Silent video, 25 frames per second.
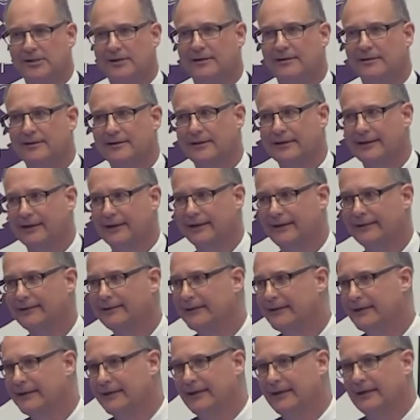And, uh,
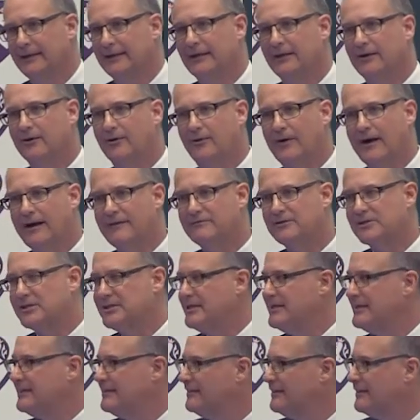you know, I've
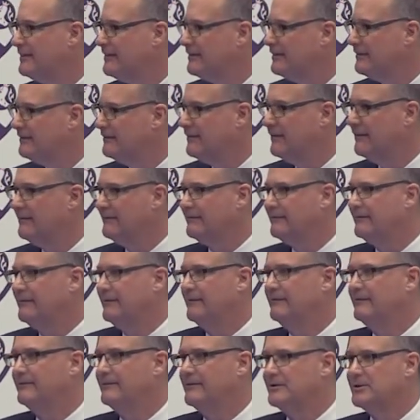seen the, the,
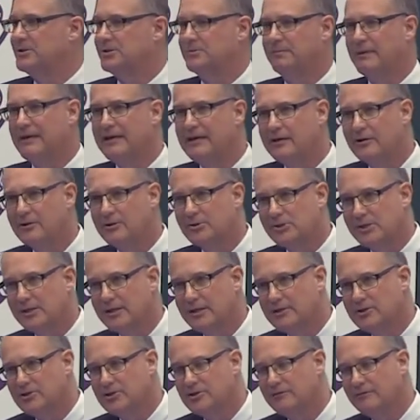the, the speakers
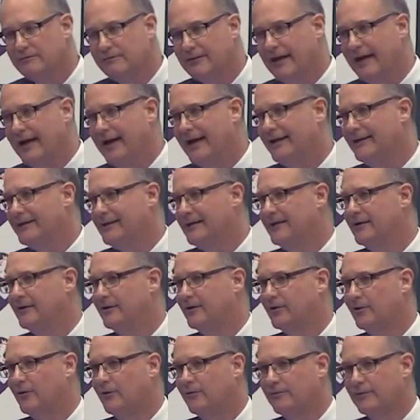that you've had
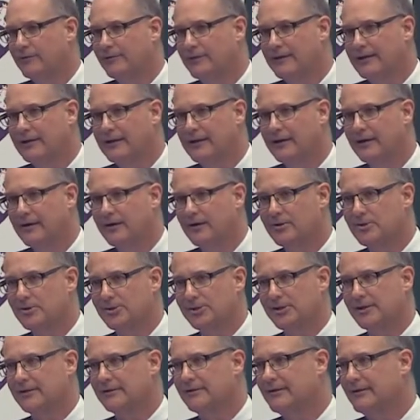here over the
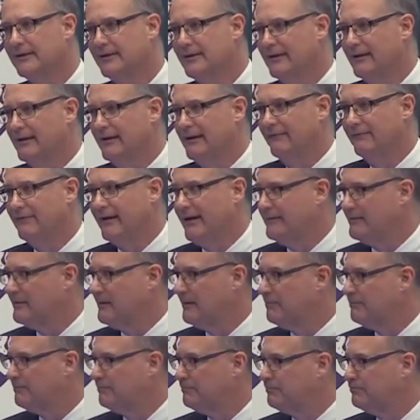years, and have had
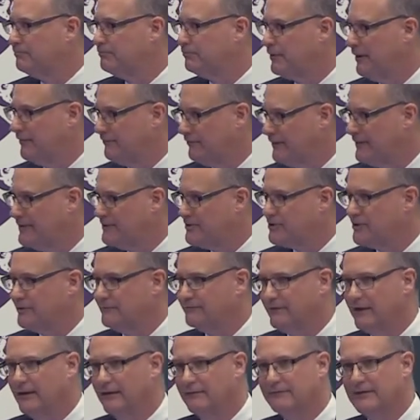the privilege
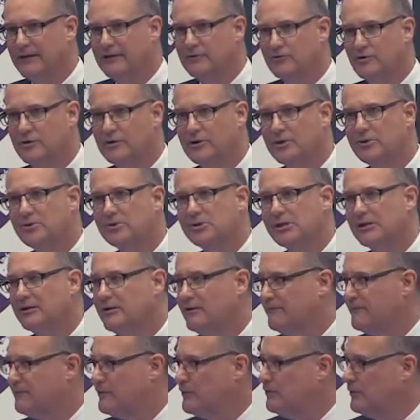of, of
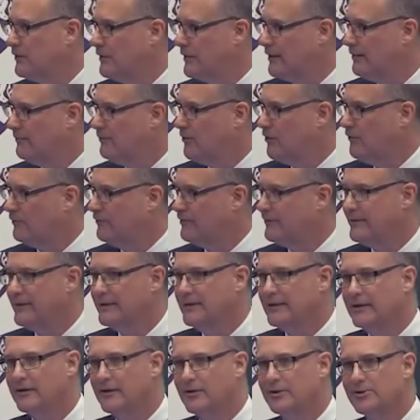introducing a few of them over the
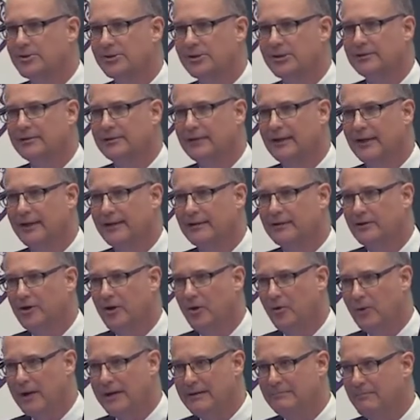years, and, and
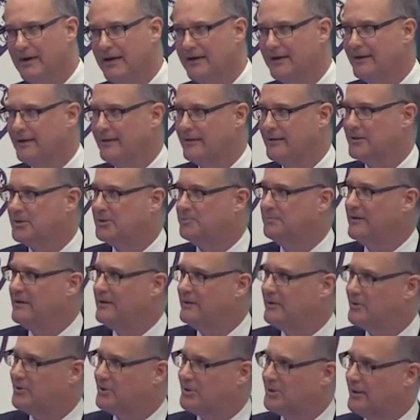knowing many of the
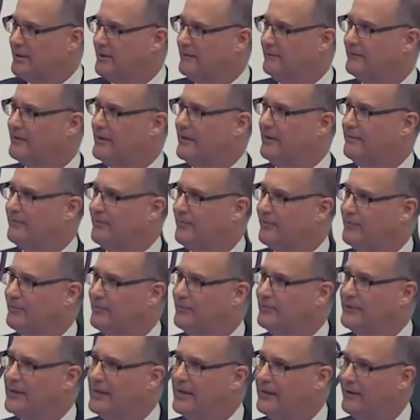speakers that have come
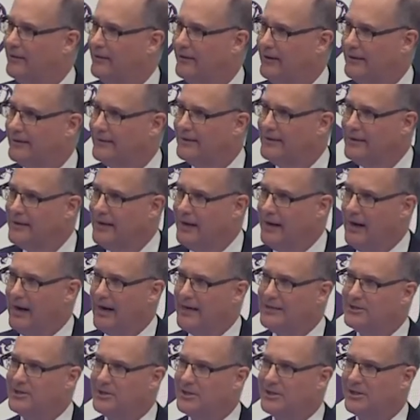through here. And
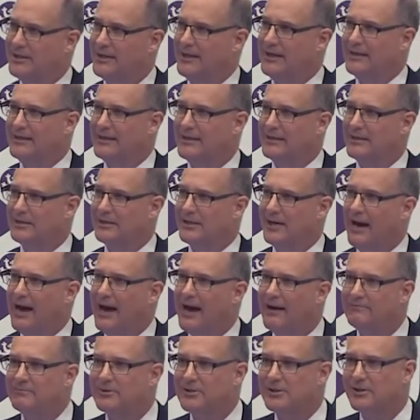I just think it's
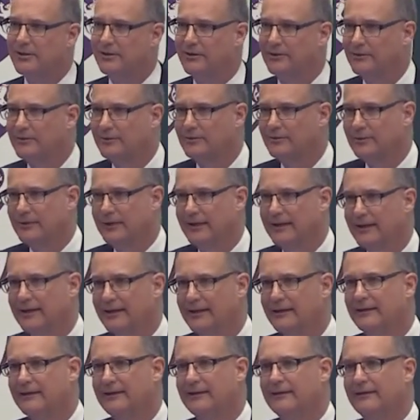
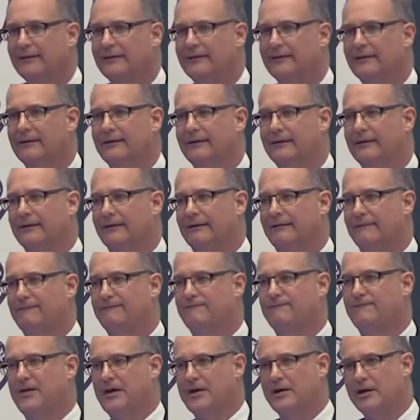absolutely uh,
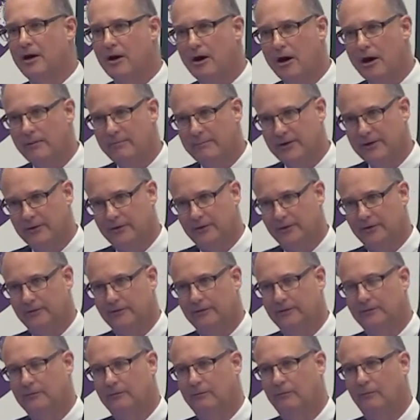
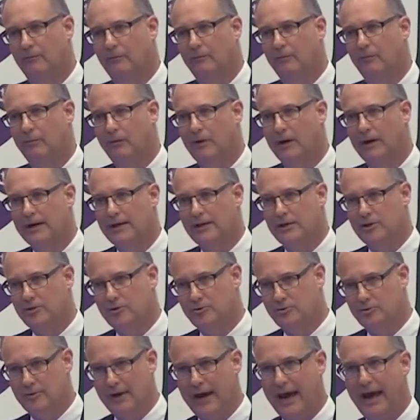phenomenal what
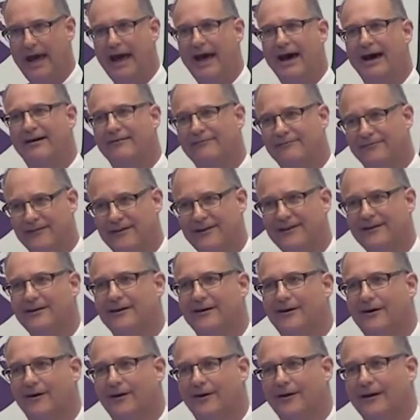you have
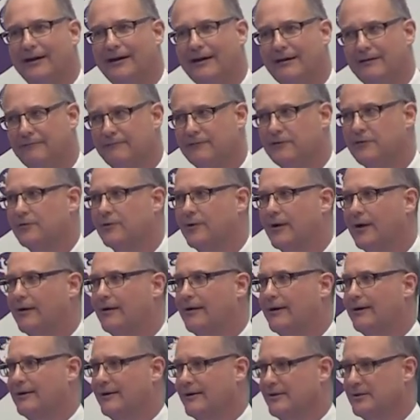here if you
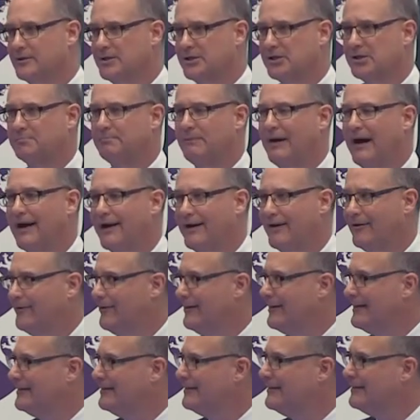are an
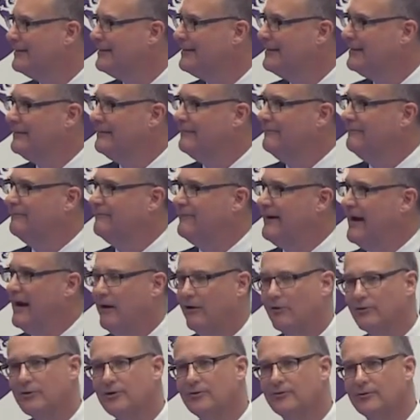inspiring
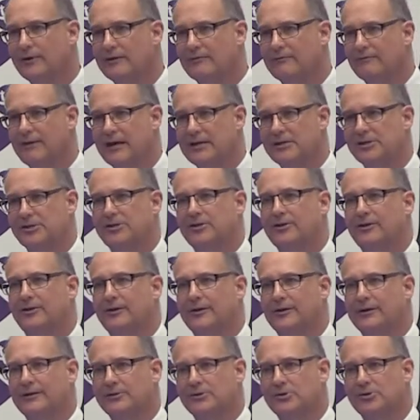value
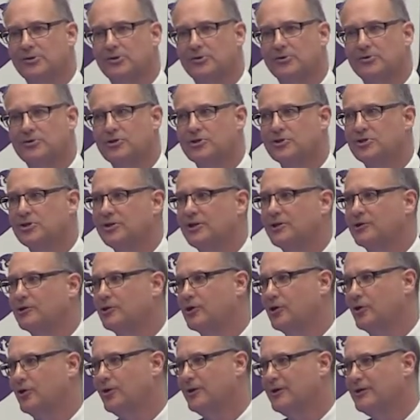investor. And so just
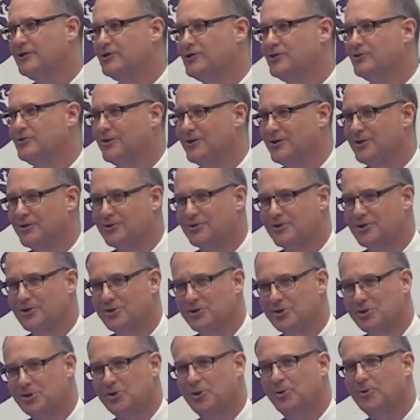encourage you to
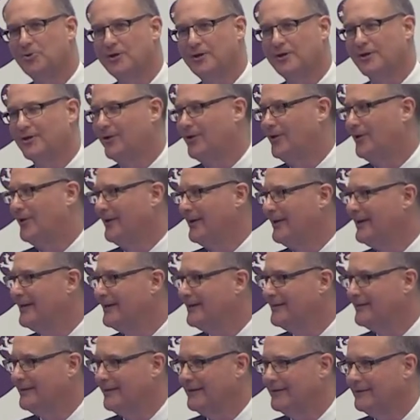to soak it all
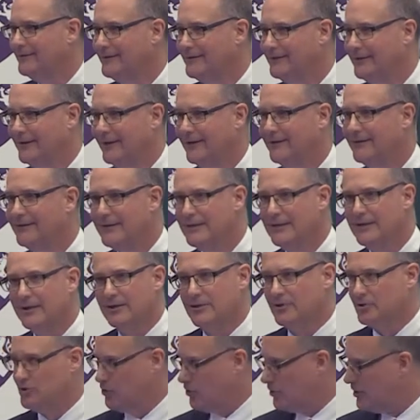in. And uh,
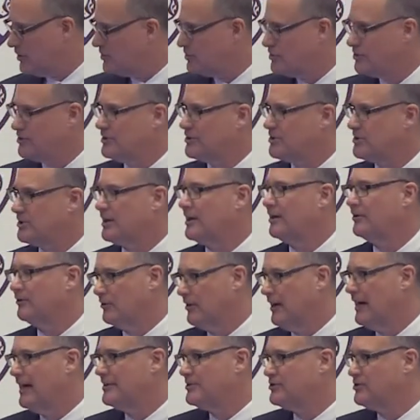George, just
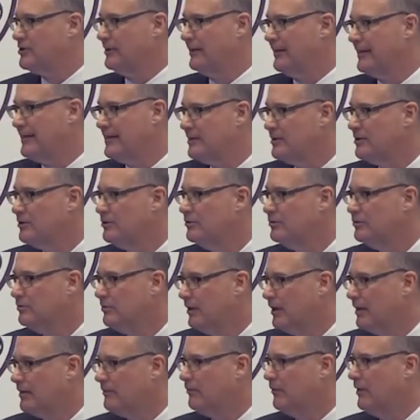congratulate you
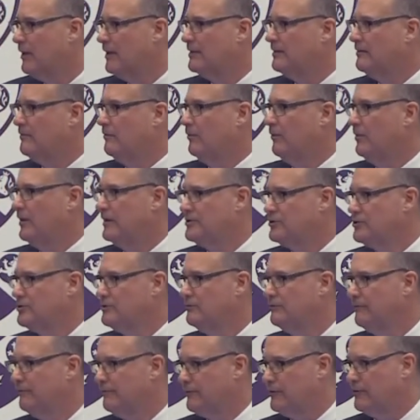on what what
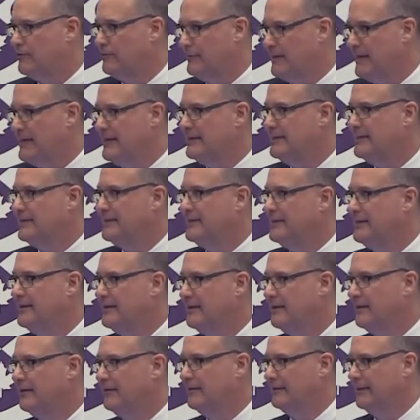you've created
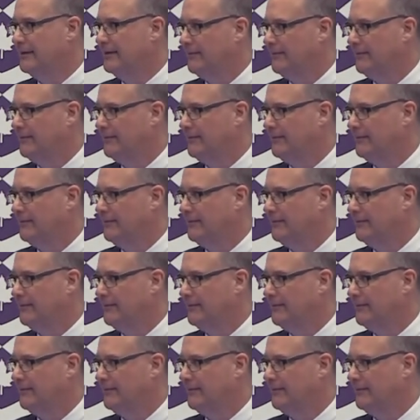here